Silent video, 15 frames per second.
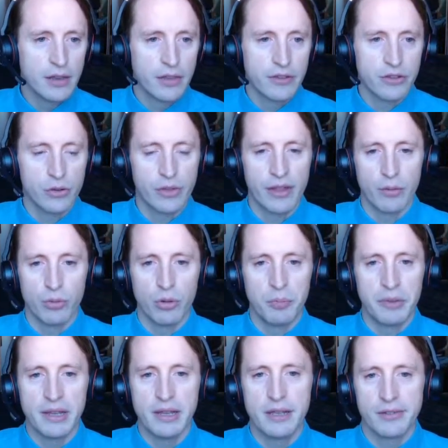So there will
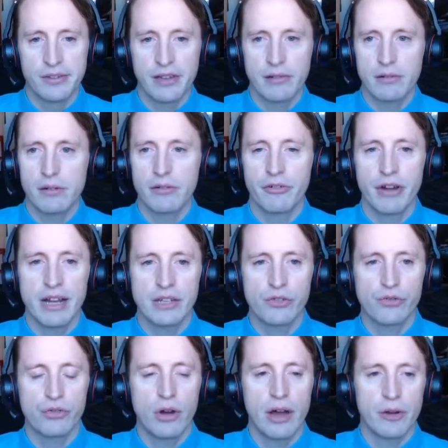be several rats
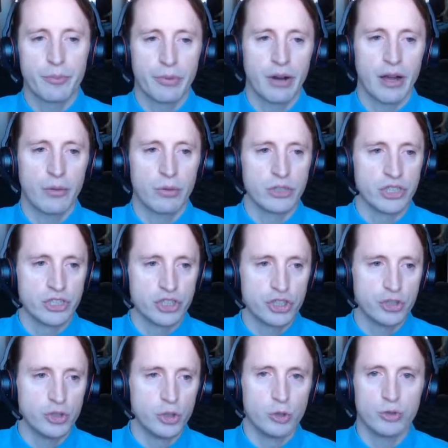throughout, but I would just
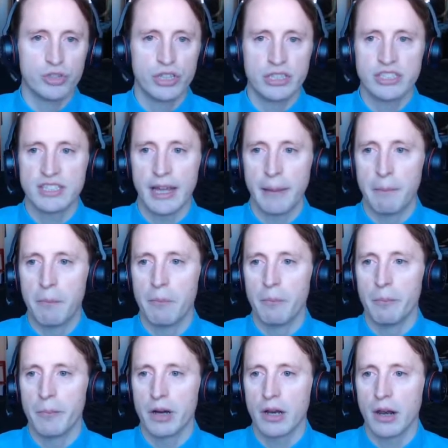use the same
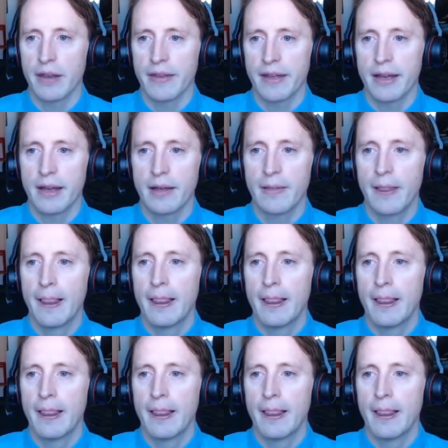model there.